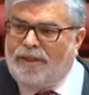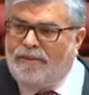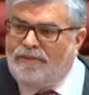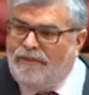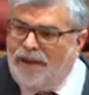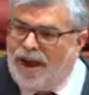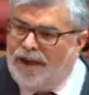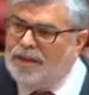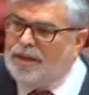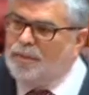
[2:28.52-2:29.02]
the
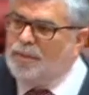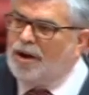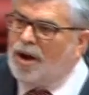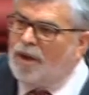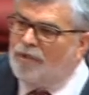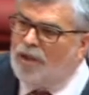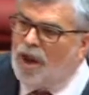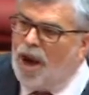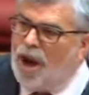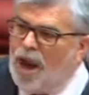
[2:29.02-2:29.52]
fact that we've
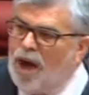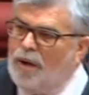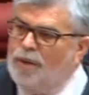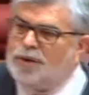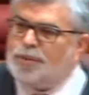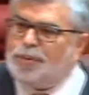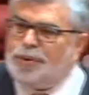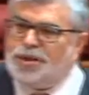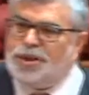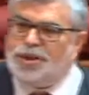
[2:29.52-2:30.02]
got the
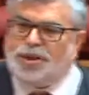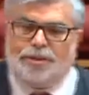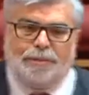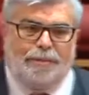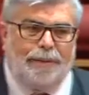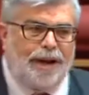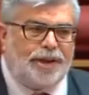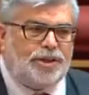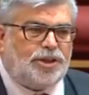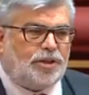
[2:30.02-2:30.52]
lowest
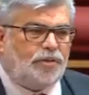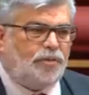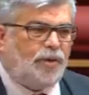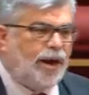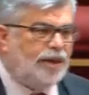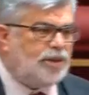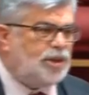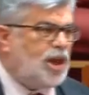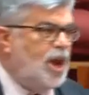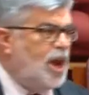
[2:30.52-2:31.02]
participation
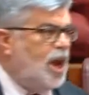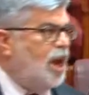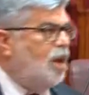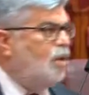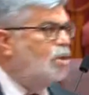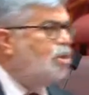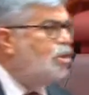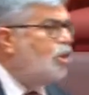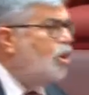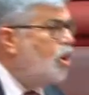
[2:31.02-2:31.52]
rates
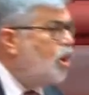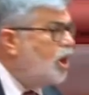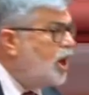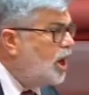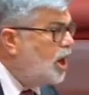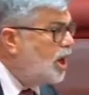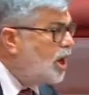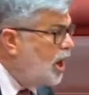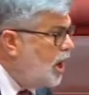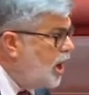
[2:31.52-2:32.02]
in 30
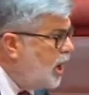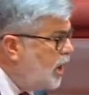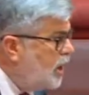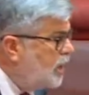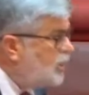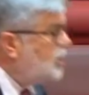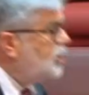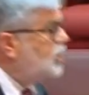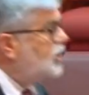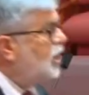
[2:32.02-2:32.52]

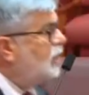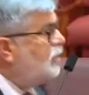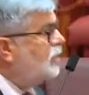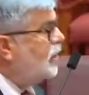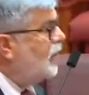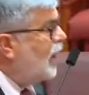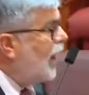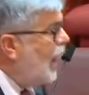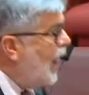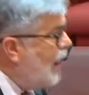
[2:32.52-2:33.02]
years in terms
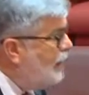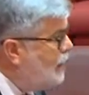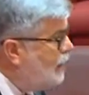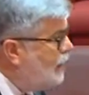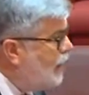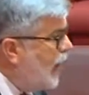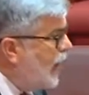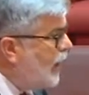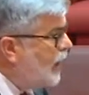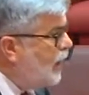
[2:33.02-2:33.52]
of the labour
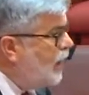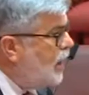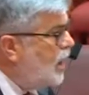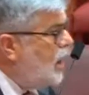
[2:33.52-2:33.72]
market,